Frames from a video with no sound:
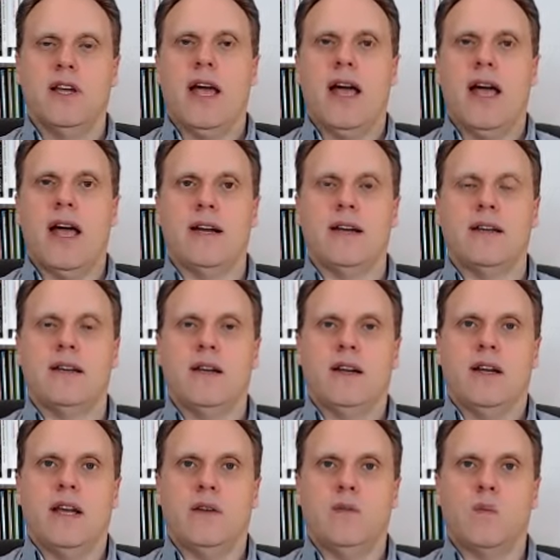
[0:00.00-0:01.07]
and
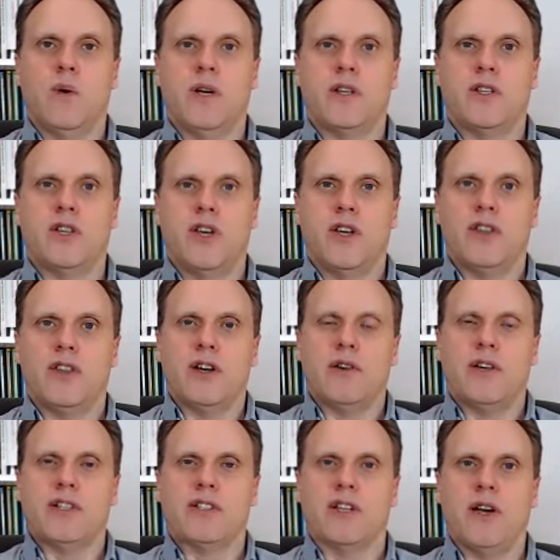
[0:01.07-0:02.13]
in which there
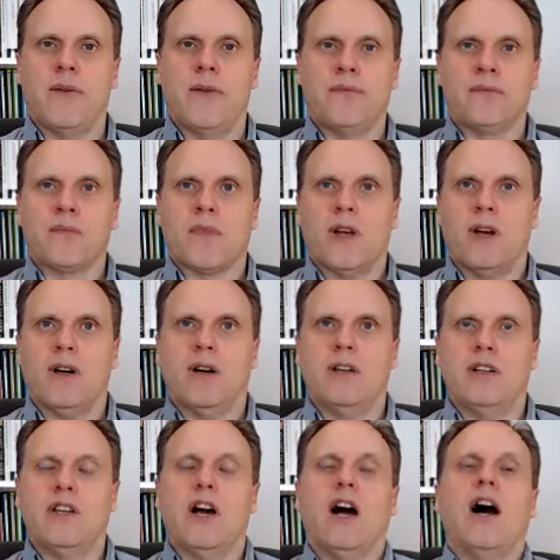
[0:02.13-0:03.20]
is an